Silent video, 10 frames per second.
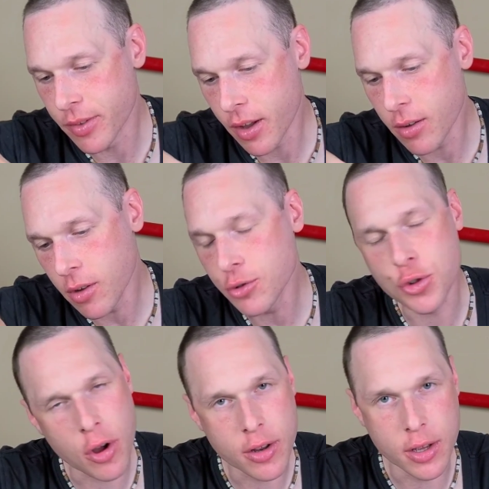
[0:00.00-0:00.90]
I'll
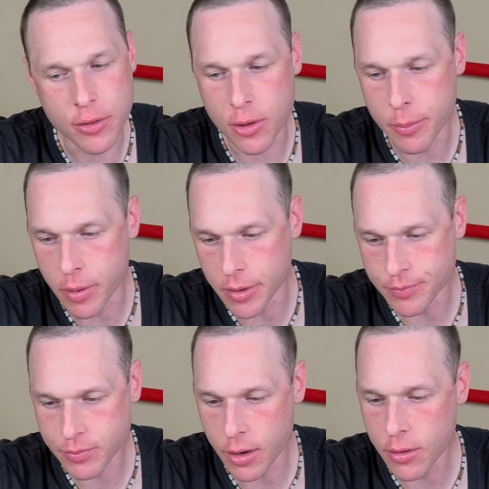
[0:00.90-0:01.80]
try to eat them, but
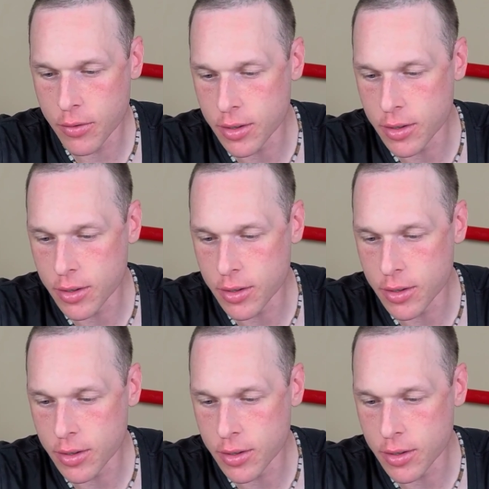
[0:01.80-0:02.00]
I don't